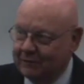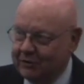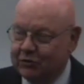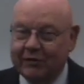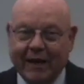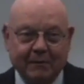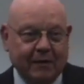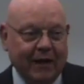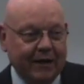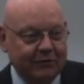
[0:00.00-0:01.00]
Since you came
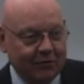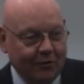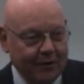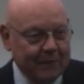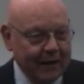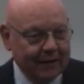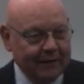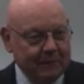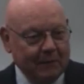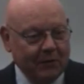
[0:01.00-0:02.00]
tonight, you're
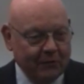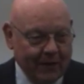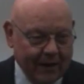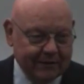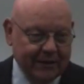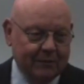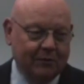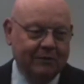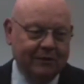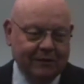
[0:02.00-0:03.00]
automatically a member of the
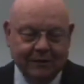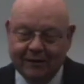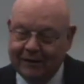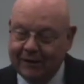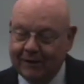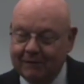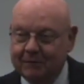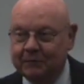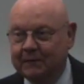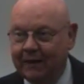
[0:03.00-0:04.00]
Roundtable,
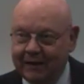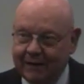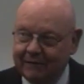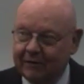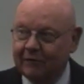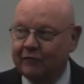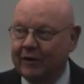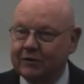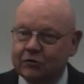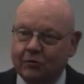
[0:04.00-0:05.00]
and any of your
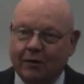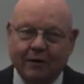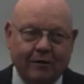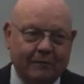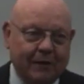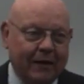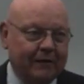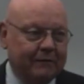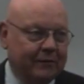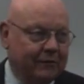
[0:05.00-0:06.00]
friends who are alumni
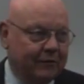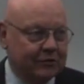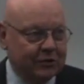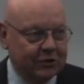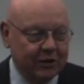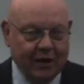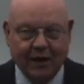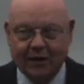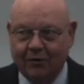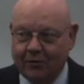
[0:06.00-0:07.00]
of the University of
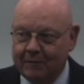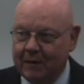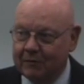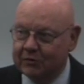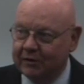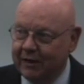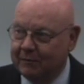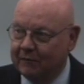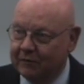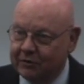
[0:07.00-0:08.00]
Chicago or members of the
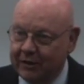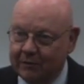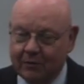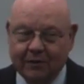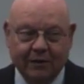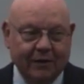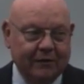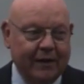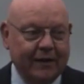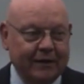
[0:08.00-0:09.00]
Naperville Chamber,
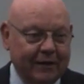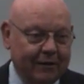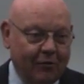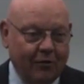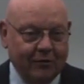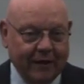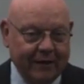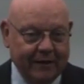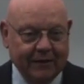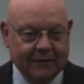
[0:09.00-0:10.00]
they can all
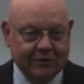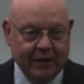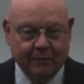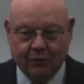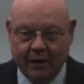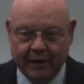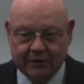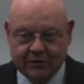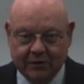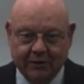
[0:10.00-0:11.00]
get in at the same
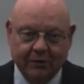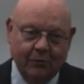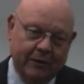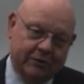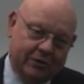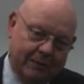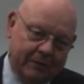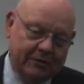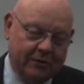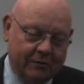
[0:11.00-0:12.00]
price, which up
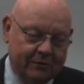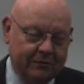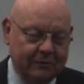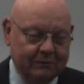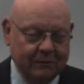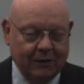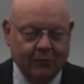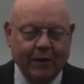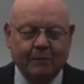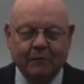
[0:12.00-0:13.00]
until
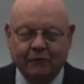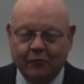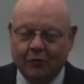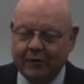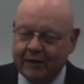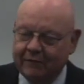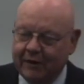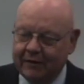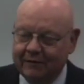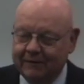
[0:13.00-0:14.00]
a week before the
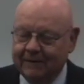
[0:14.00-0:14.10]
event